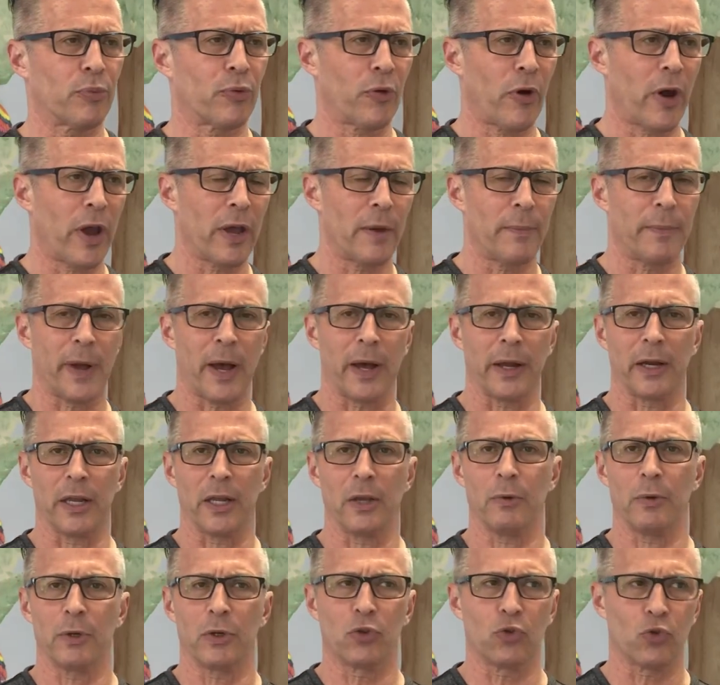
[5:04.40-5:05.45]
pray about it, you
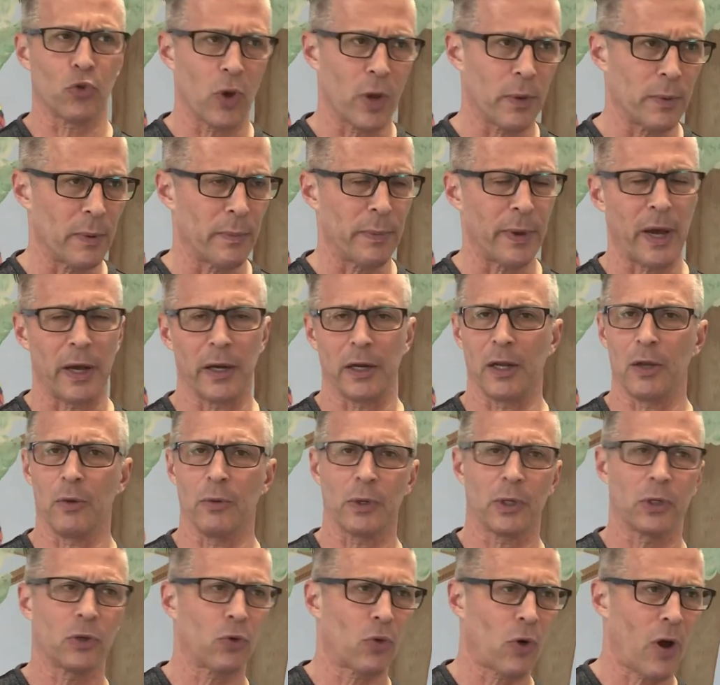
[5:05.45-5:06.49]
would dream about it, you
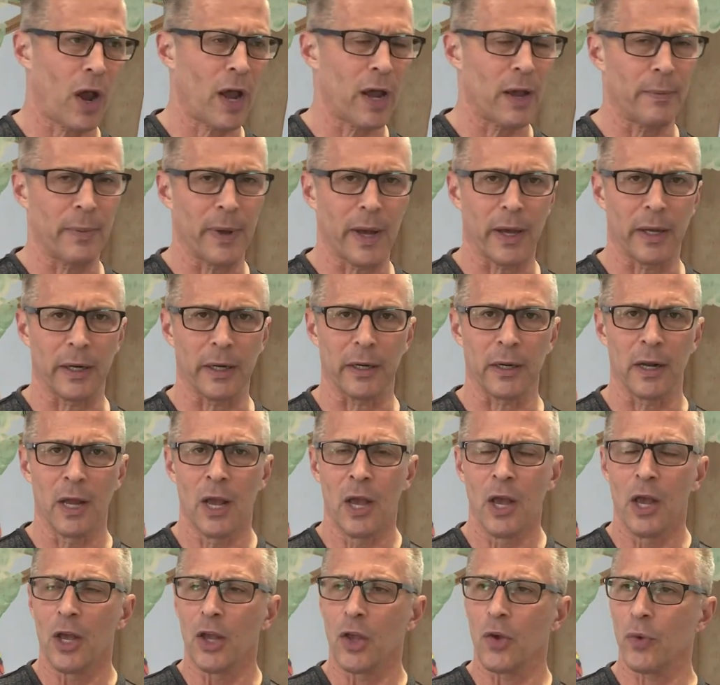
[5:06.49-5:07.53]
would cry about it,
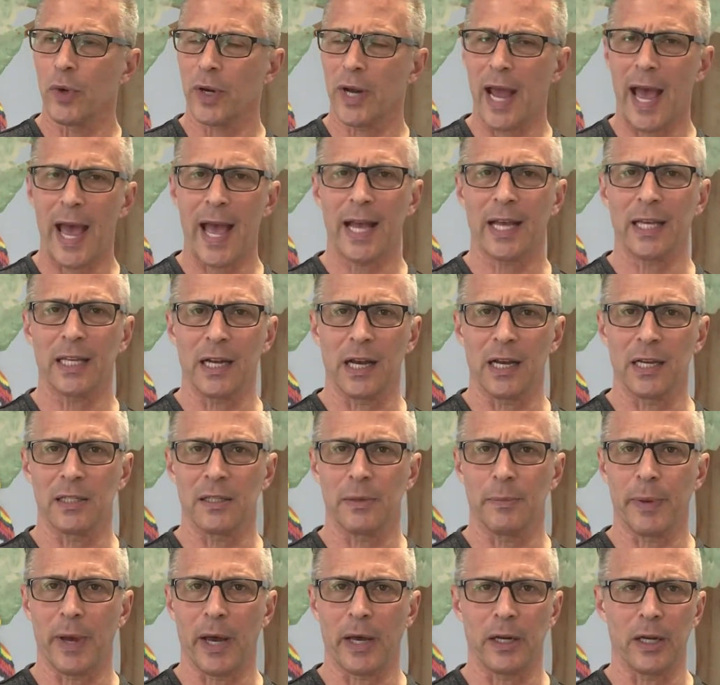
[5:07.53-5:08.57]
you would agonize
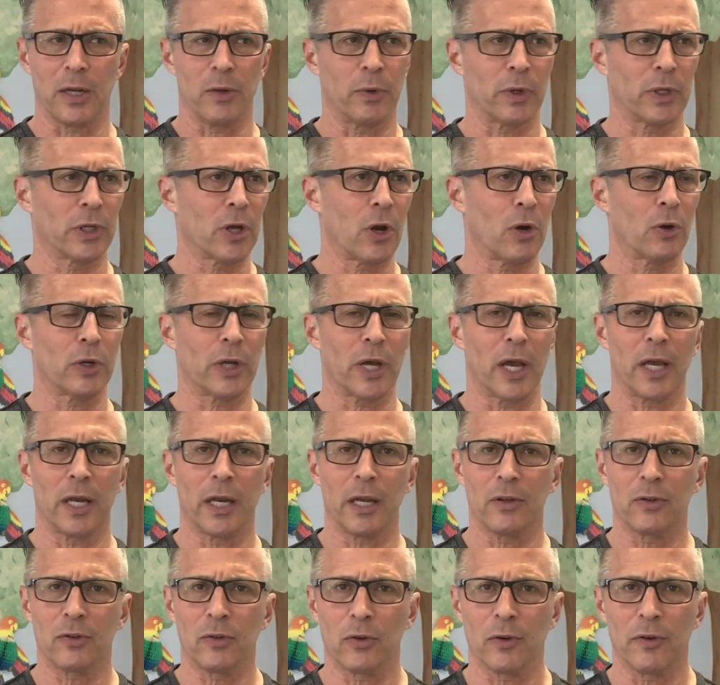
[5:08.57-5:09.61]
about it, you would go to any
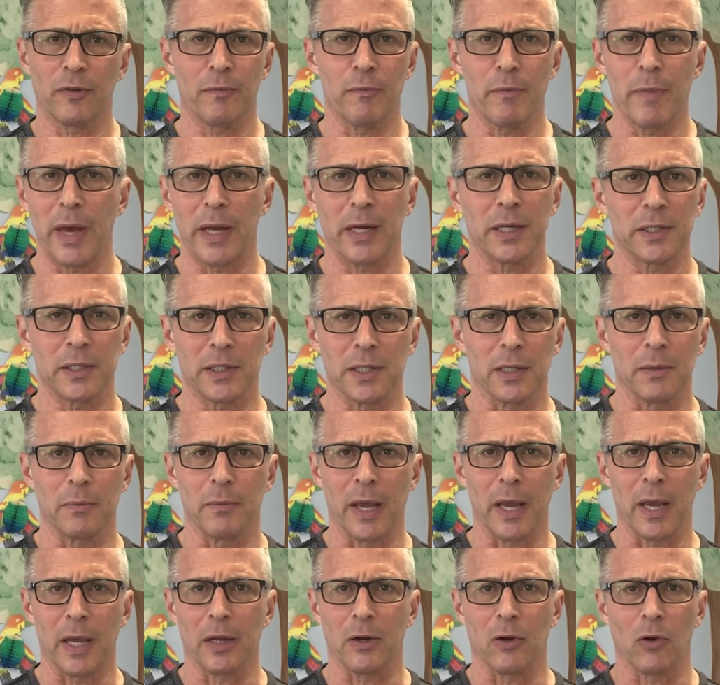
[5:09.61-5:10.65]
sort of medicine
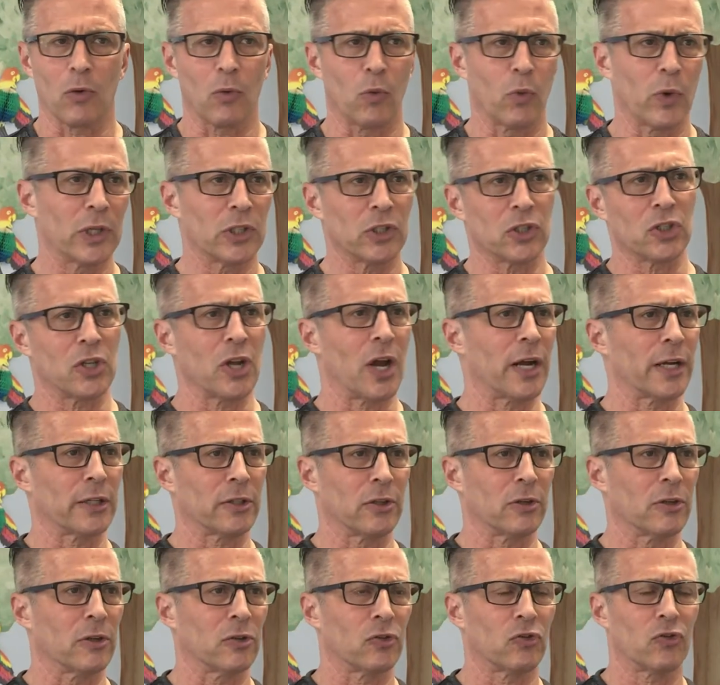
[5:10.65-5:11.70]
man or witch
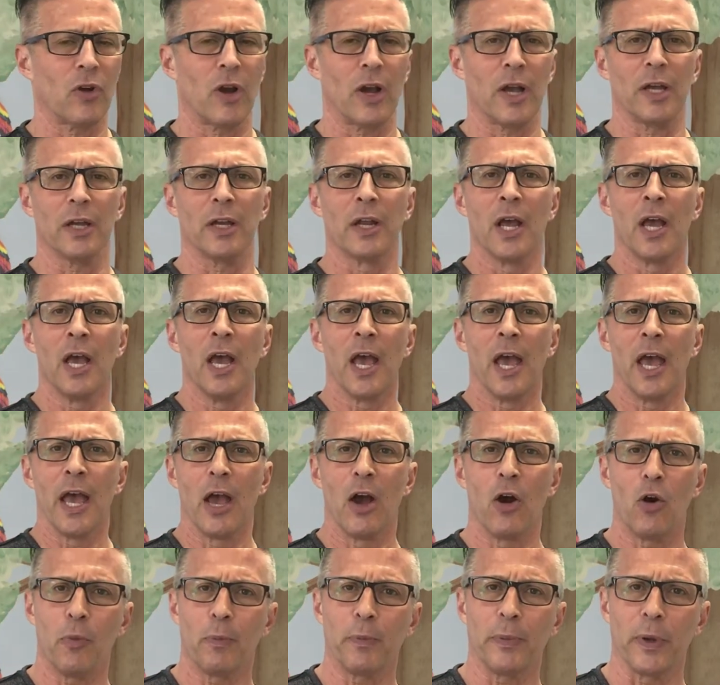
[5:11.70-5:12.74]
doctor to try and
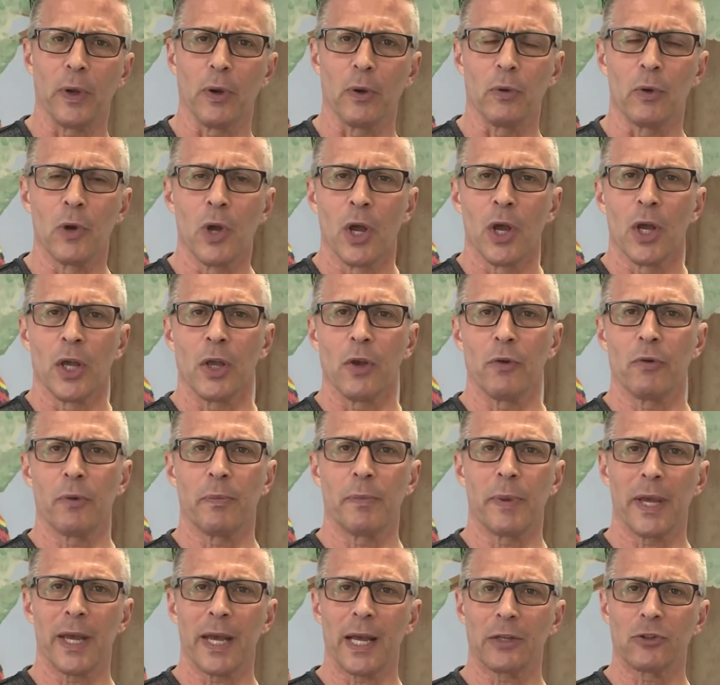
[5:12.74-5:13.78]
help you. You would
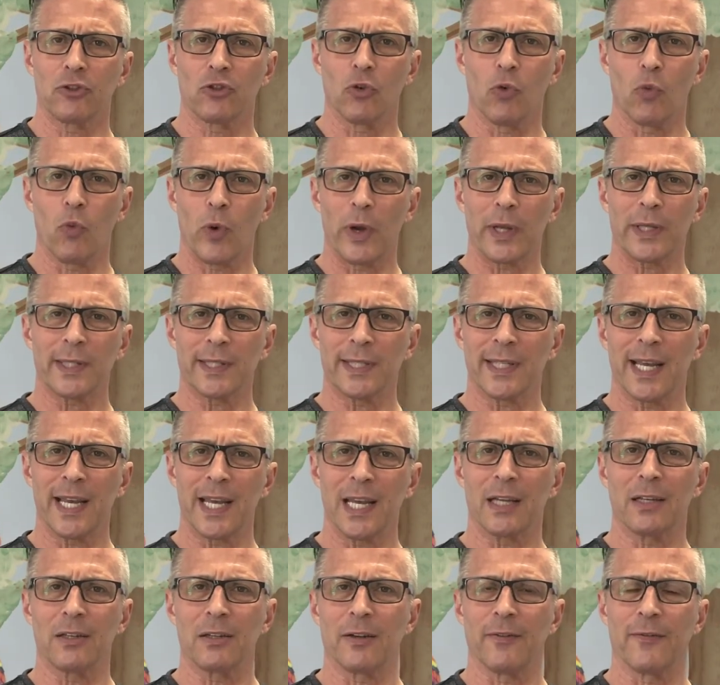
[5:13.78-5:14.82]
be at your wit's
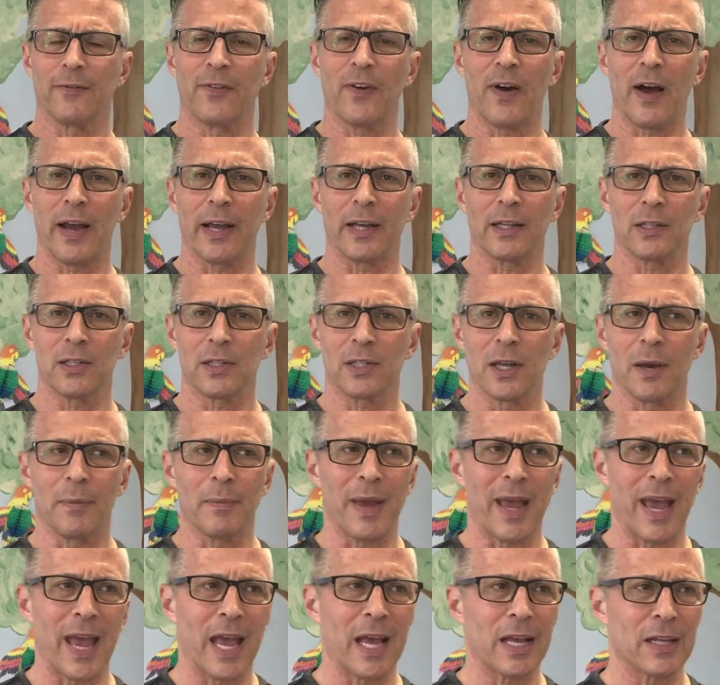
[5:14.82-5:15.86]
end to find
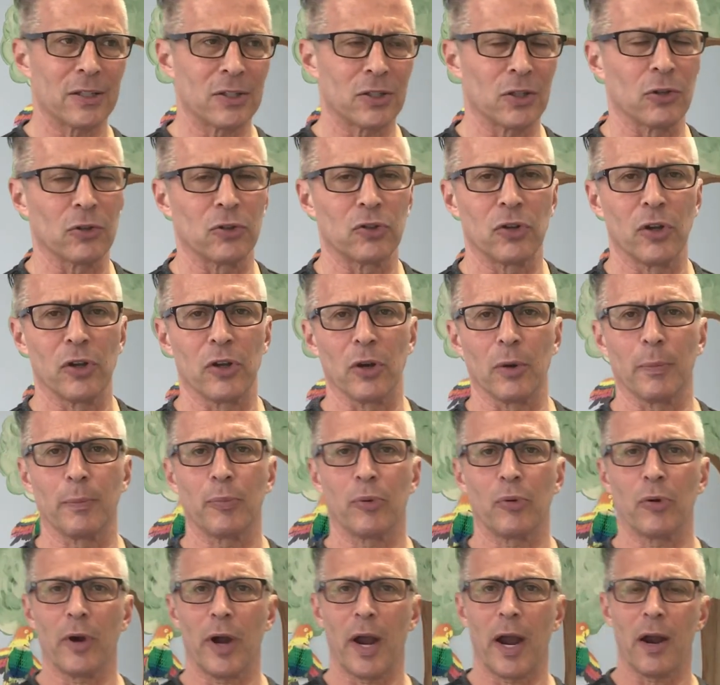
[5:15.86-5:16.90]
some answer to your
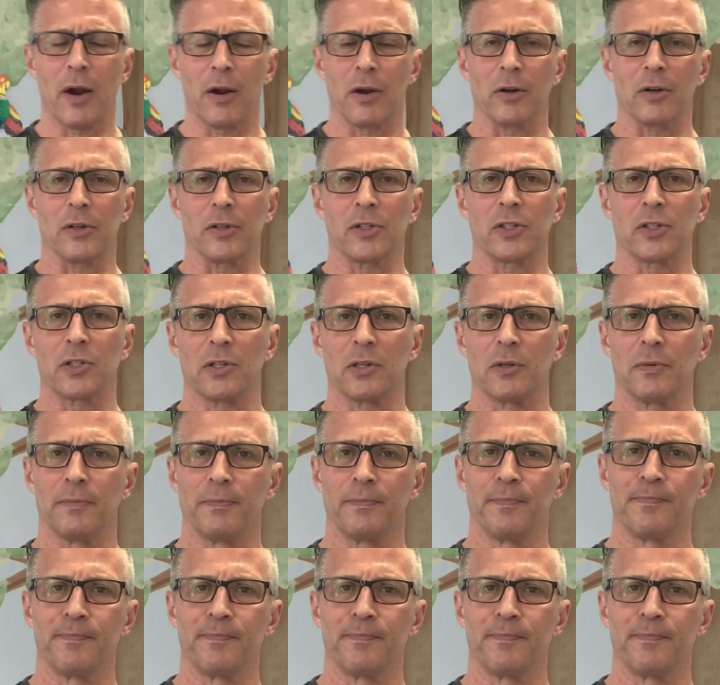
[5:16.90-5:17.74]
prayers.